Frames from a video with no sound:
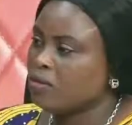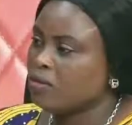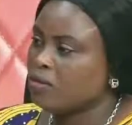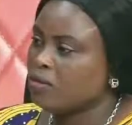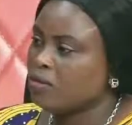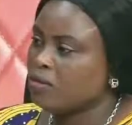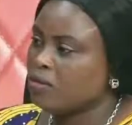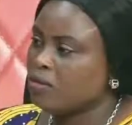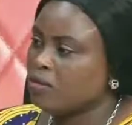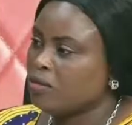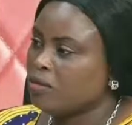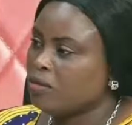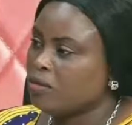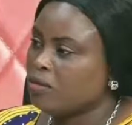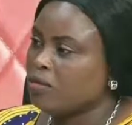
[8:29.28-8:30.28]
top spot in the
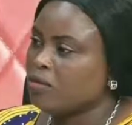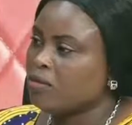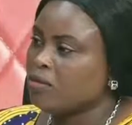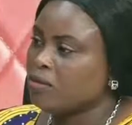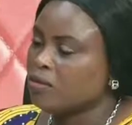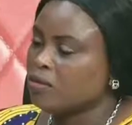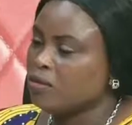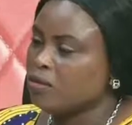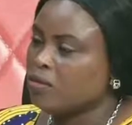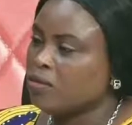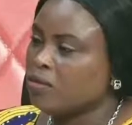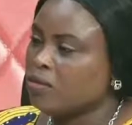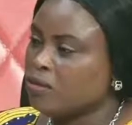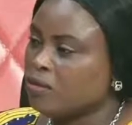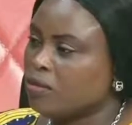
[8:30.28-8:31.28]
community of nations.
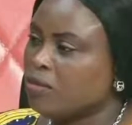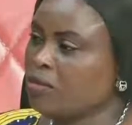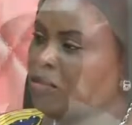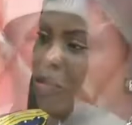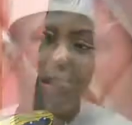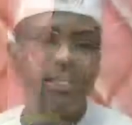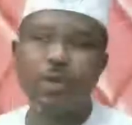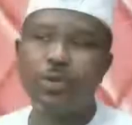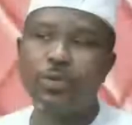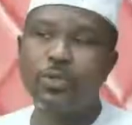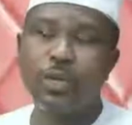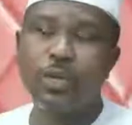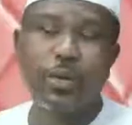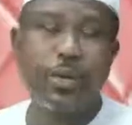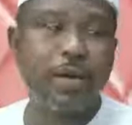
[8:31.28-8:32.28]
And that's why we talk about
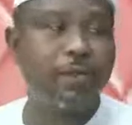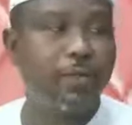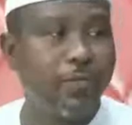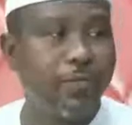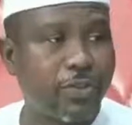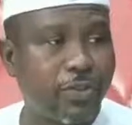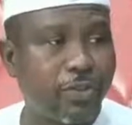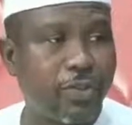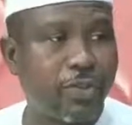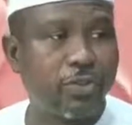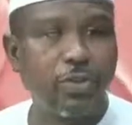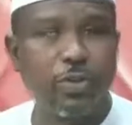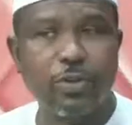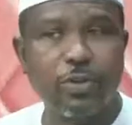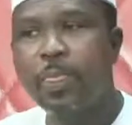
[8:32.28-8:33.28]
infrastructure
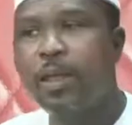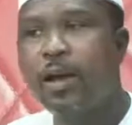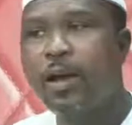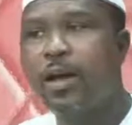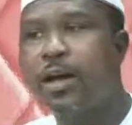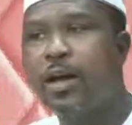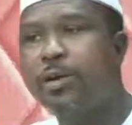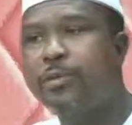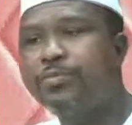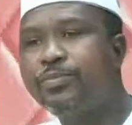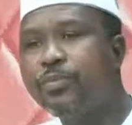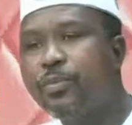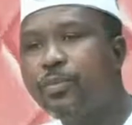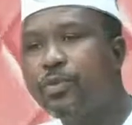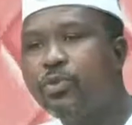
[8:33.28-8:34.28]

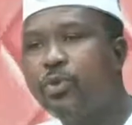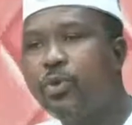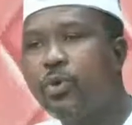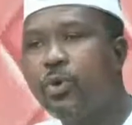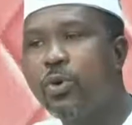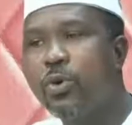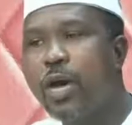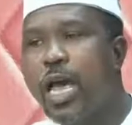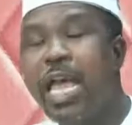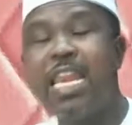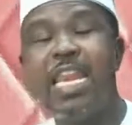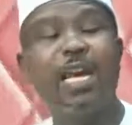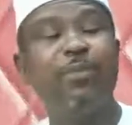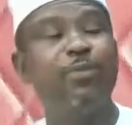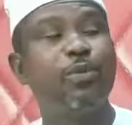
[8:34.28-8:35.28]
to
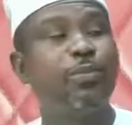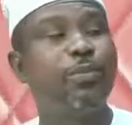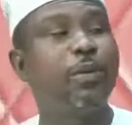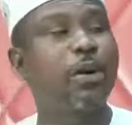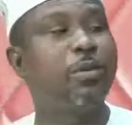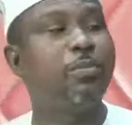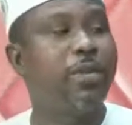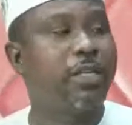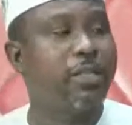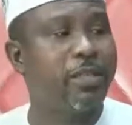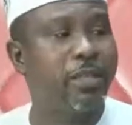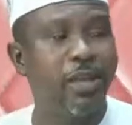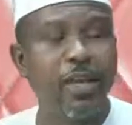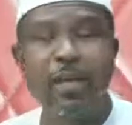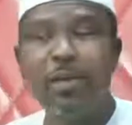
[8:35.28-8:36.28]
enable community,
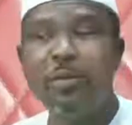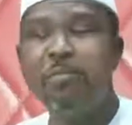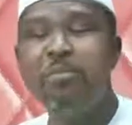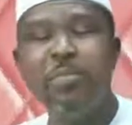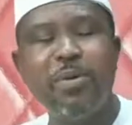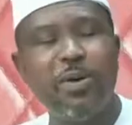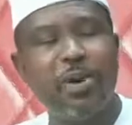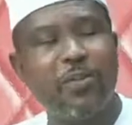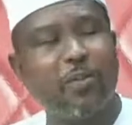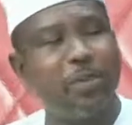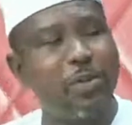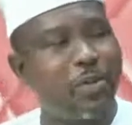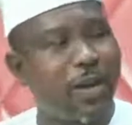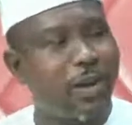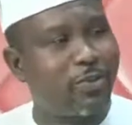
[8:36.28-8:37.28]
maybe not from
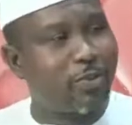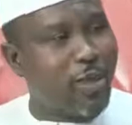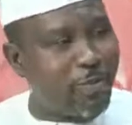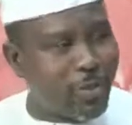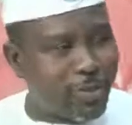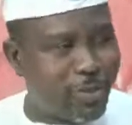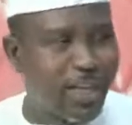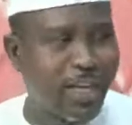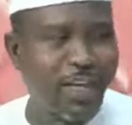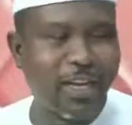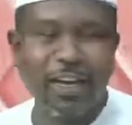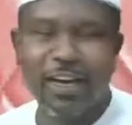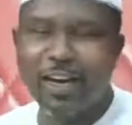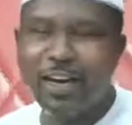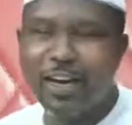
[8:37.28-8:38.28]
Ibadan to
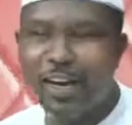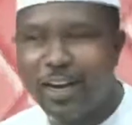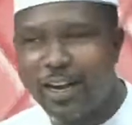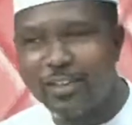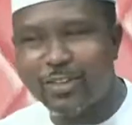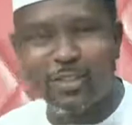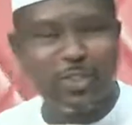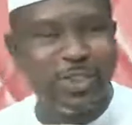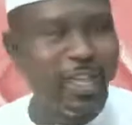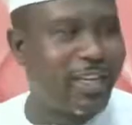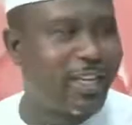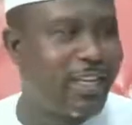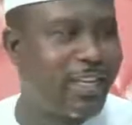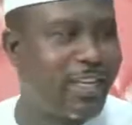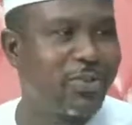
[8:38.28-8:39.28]
Abeokuta to start a
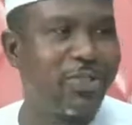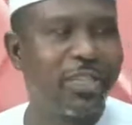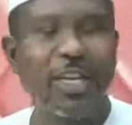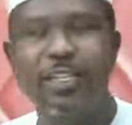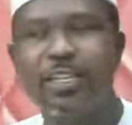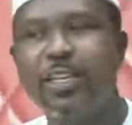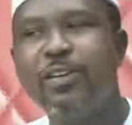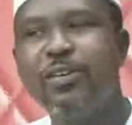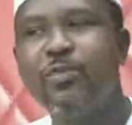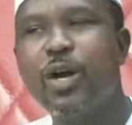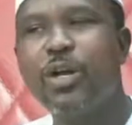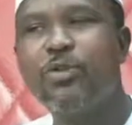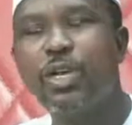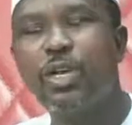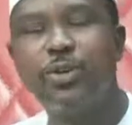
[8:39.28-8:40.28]
new state. We're doing
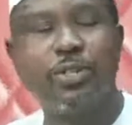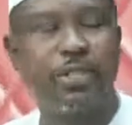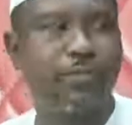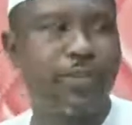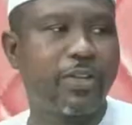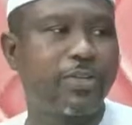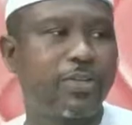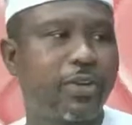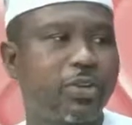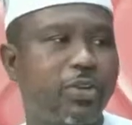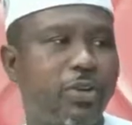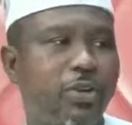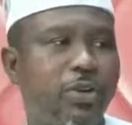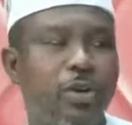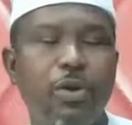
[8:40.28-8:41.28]
those infrastructure.
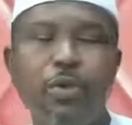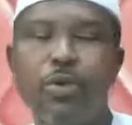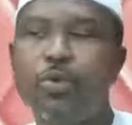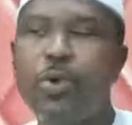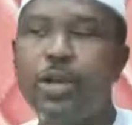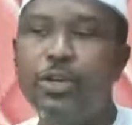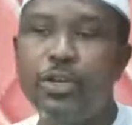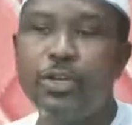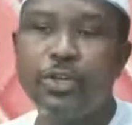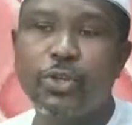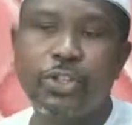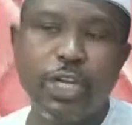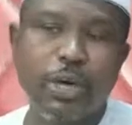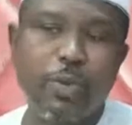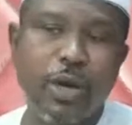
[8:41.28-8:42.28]
We're doing social
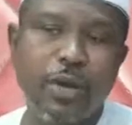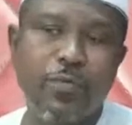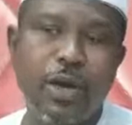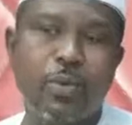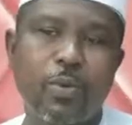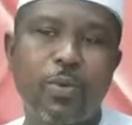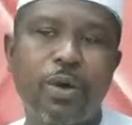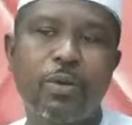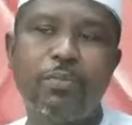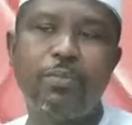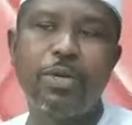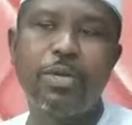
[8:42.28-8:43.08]
welfare and well-being